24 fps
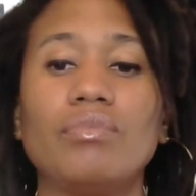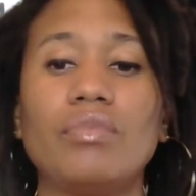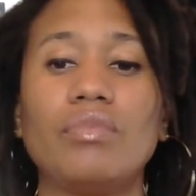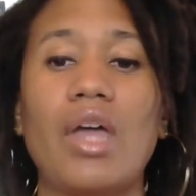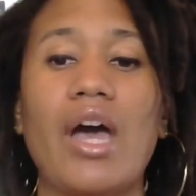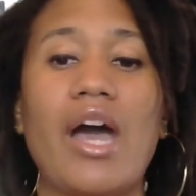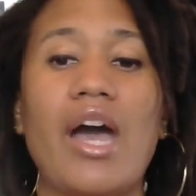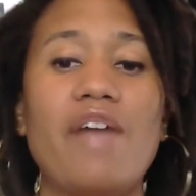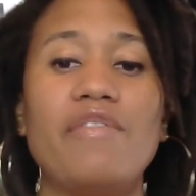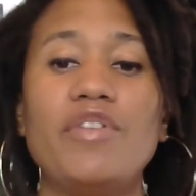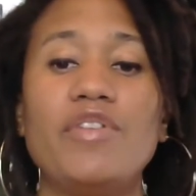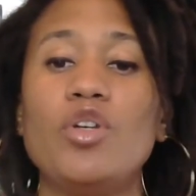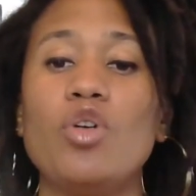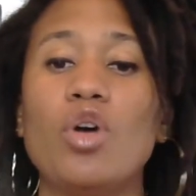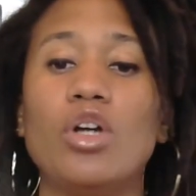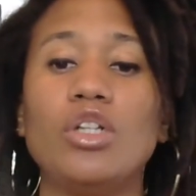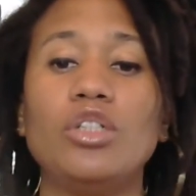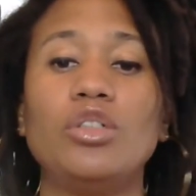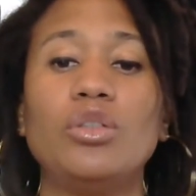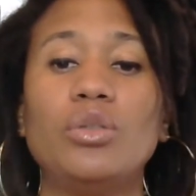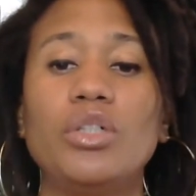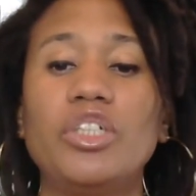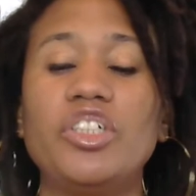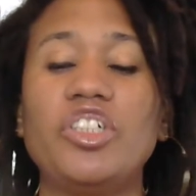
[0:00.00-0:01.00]
However you want
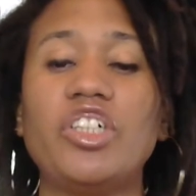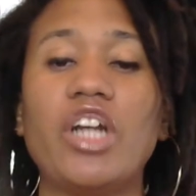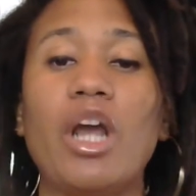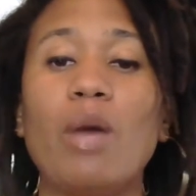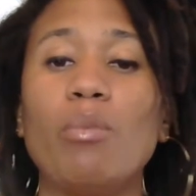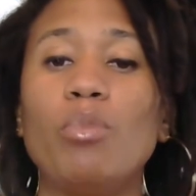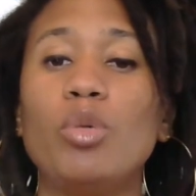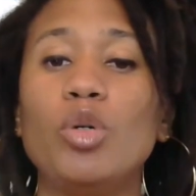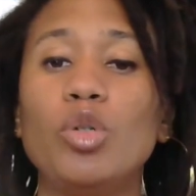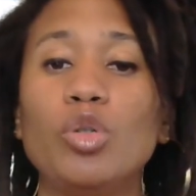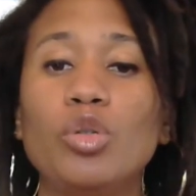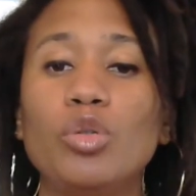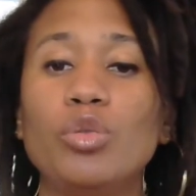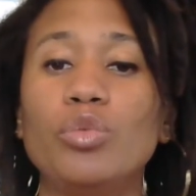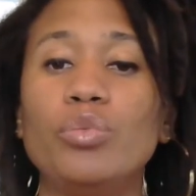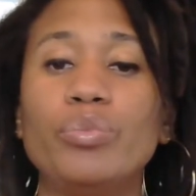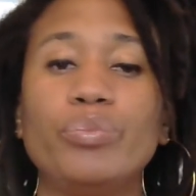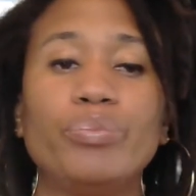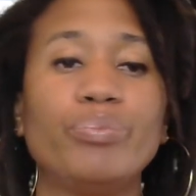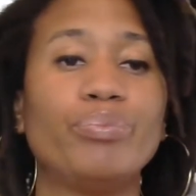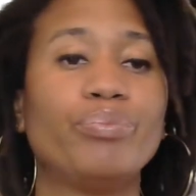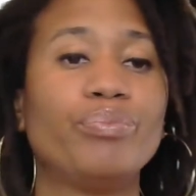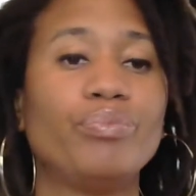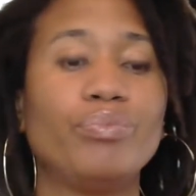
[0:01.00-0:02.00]
to do it, shampoo,
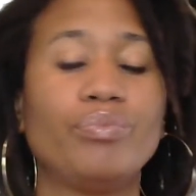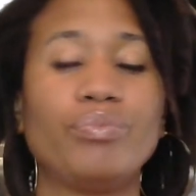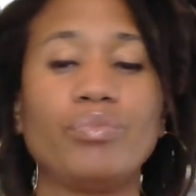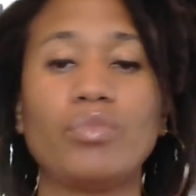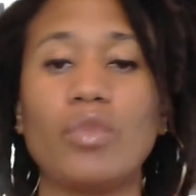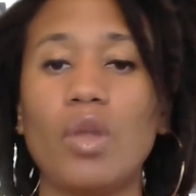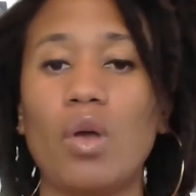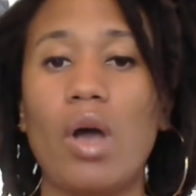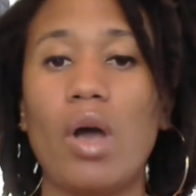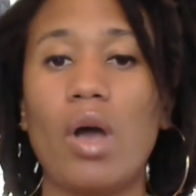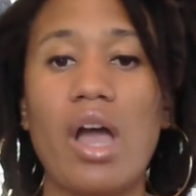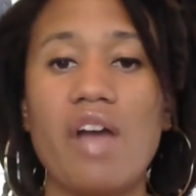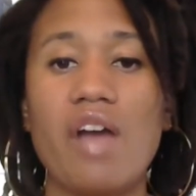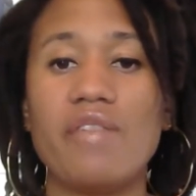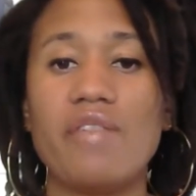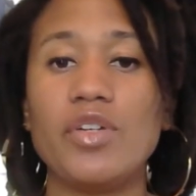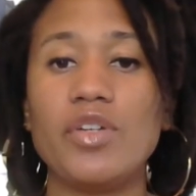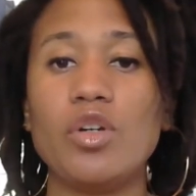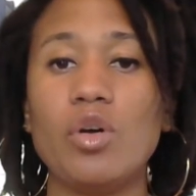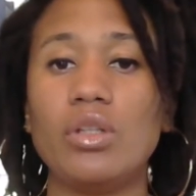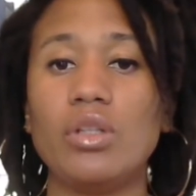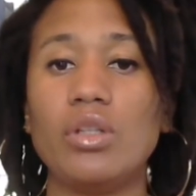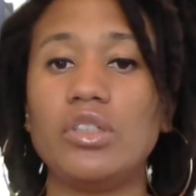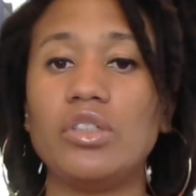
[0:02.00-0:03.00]
however
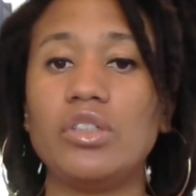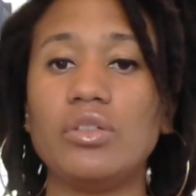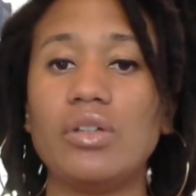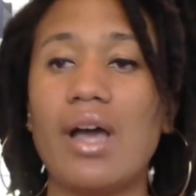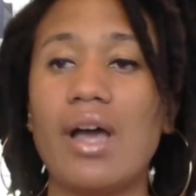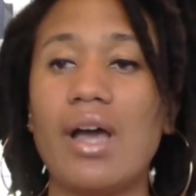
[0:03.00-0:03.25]
you're going to do it.